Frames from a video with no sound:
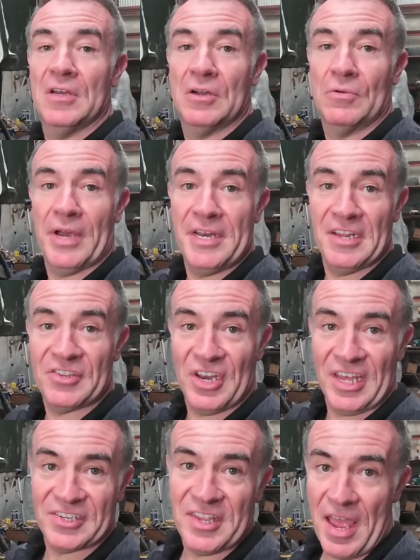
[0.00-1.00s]
Right, it's the
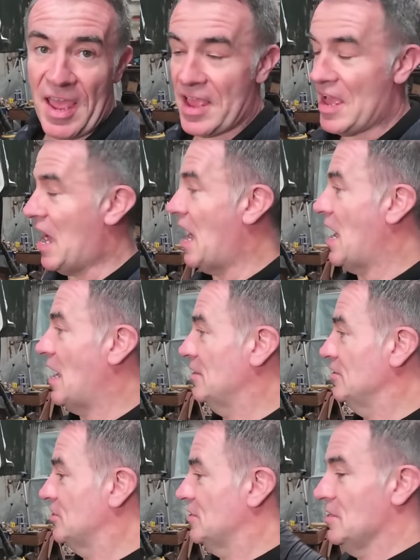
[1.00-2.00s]
next day,
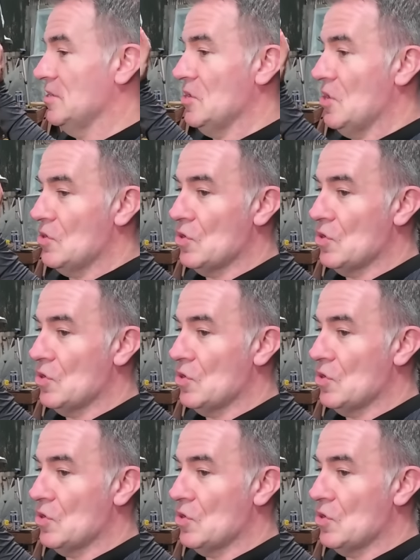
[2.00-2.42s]
and